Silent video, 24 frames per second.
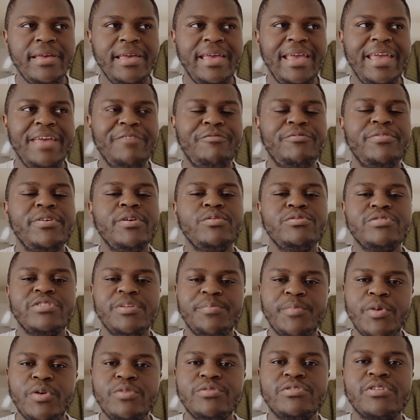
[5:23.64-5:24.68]
it feels the
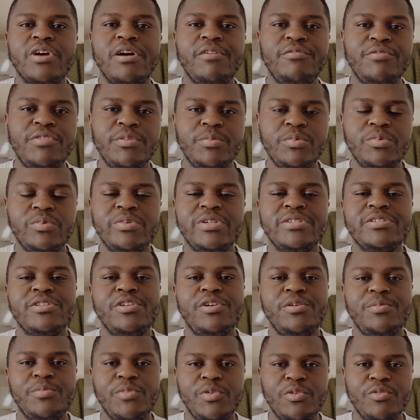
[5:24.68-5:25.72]
most comfortable. There's a
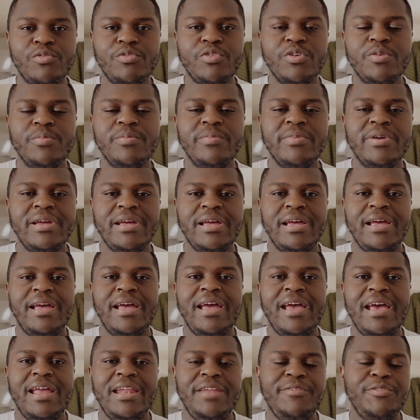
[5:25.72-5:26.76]
lot more room,
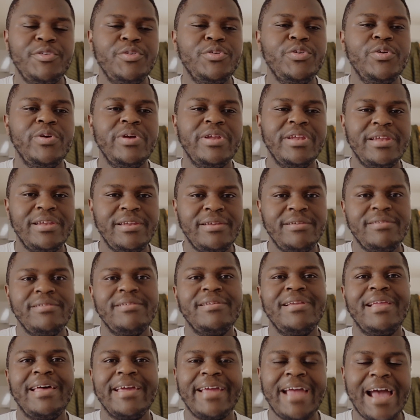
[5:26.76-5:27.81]
and if you're doing
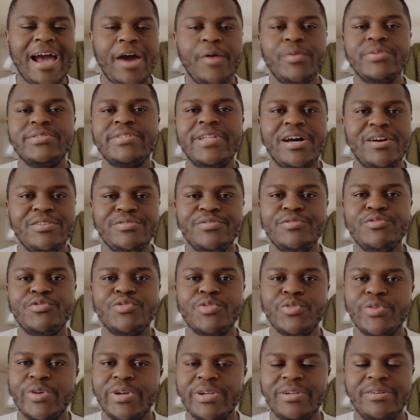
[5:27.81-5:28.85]
like hours and hours of
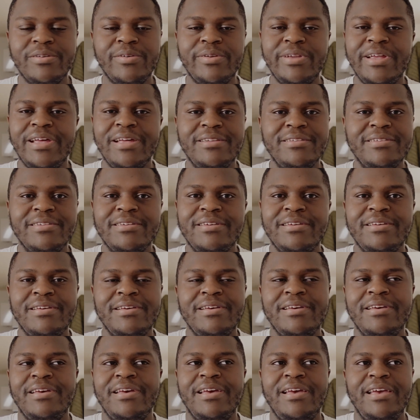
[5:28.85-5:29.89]
drawing on end,
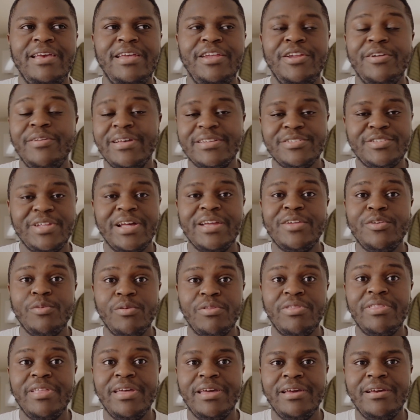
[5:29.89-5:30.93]
that's like your
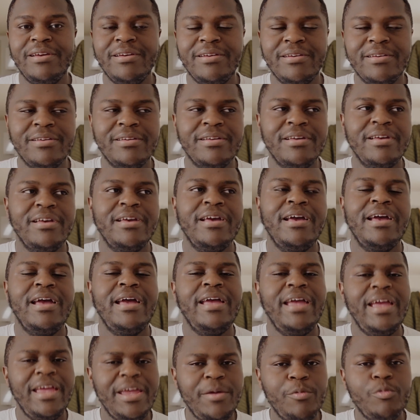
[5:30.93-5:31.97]
thing,
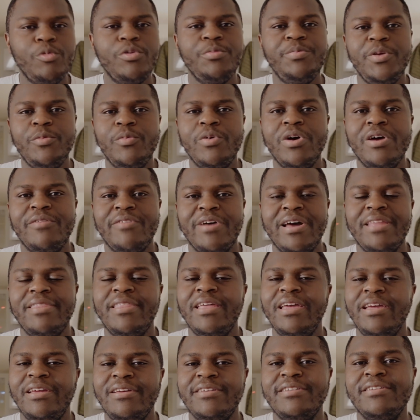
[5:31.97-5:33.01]
it would be worth, I
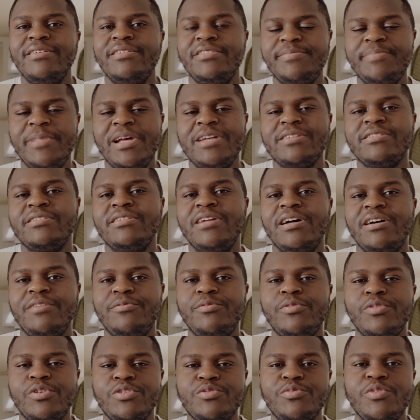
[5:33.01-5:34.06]
think, splashing out
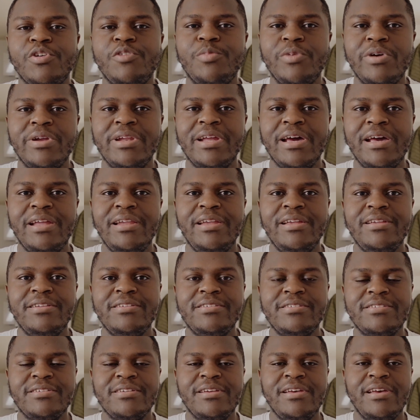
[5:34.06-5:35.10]
for a 12.9
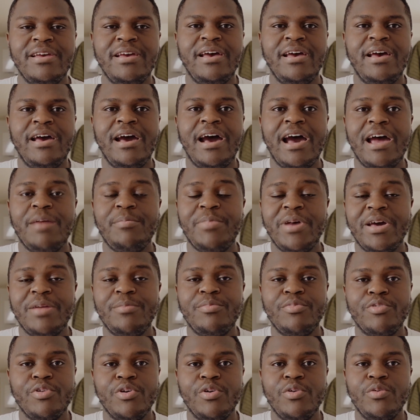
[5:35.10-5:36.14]
inch iPad
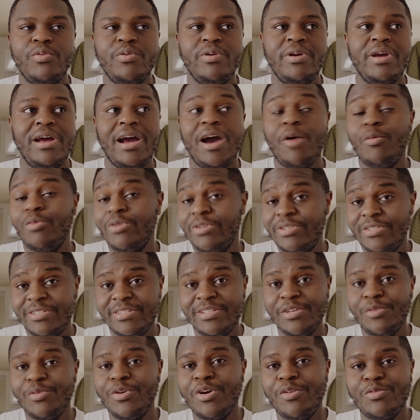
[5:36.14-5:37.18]
Pro. I would
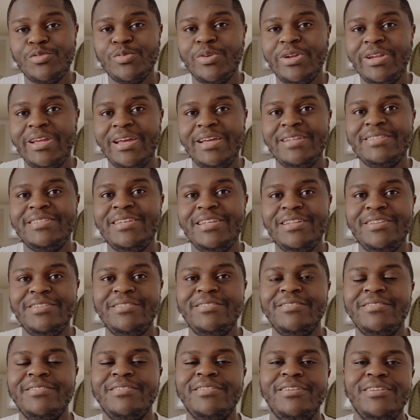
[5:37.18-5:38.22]
still go 2018,
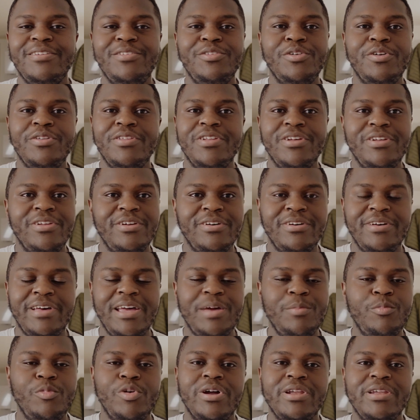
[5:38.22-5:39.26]
not the
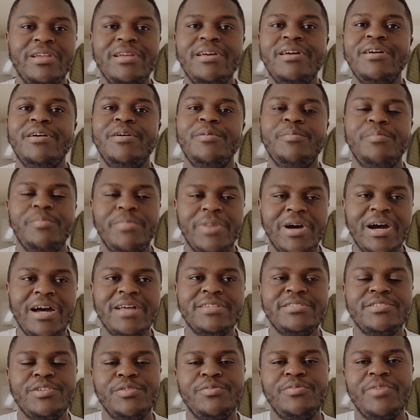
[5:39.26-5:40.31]
M1, but
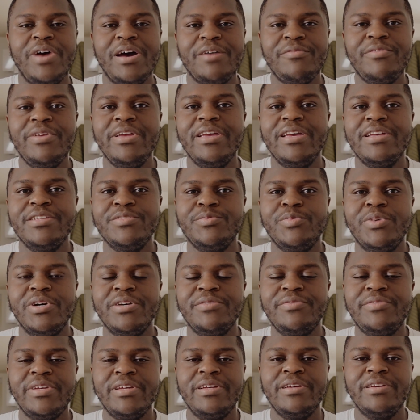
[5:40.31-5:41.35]
I think it is
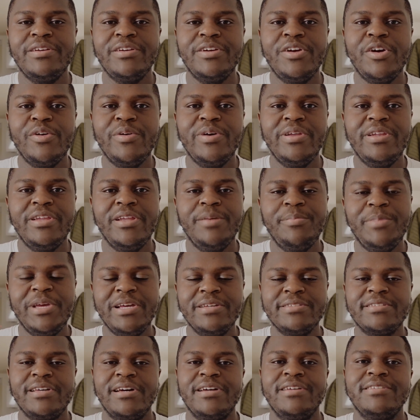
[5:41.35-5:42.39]
worth it going the bigger
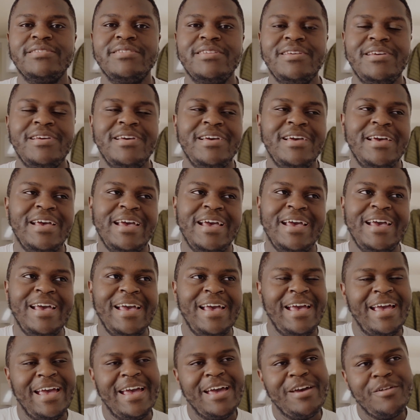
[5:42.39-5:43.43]
size.
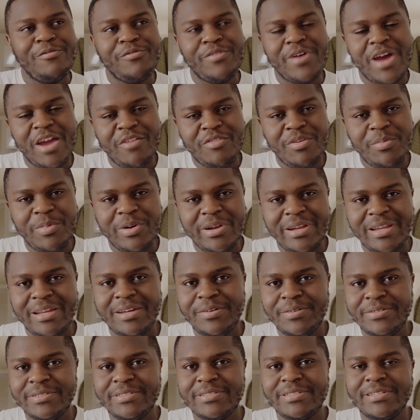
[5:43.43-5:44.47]
For everybody
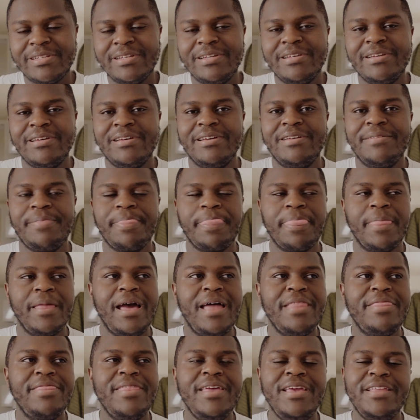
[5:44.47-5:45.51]
else,
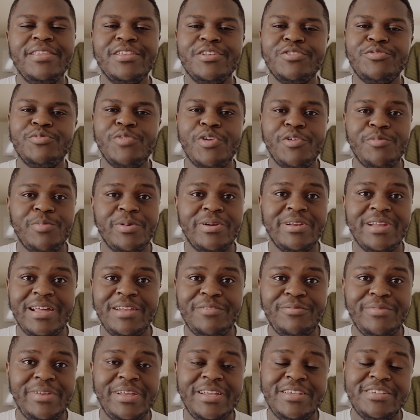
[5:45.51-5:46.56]
I think the
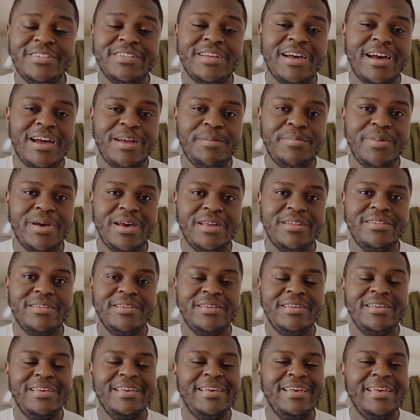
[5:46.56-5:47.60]
12.9 inch iPad,
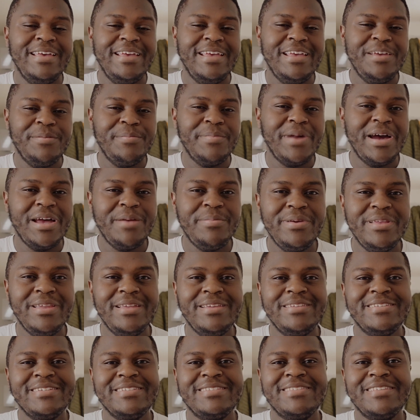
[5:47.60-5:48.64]
in my
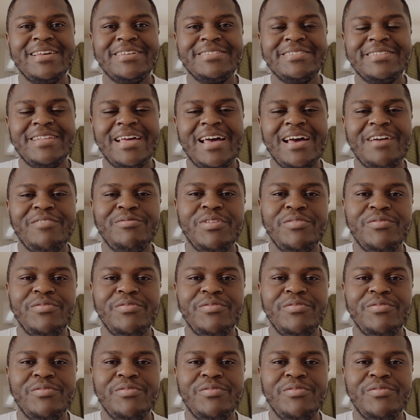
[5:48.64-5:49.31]
opinion, just doesn't have the